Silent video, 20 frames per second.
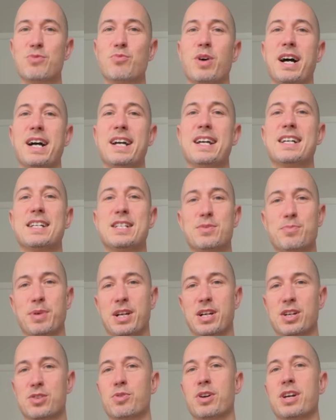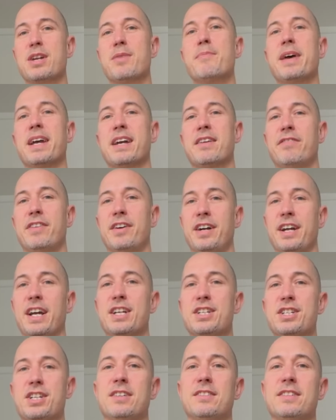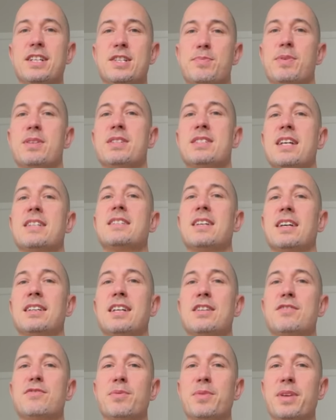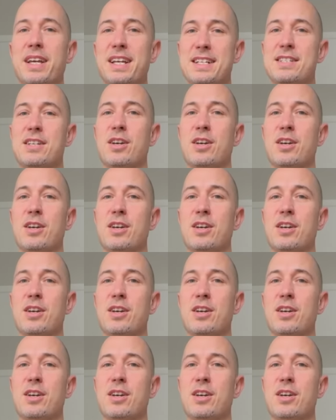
why is because we're gonna make a variation of this Princesa that's from the East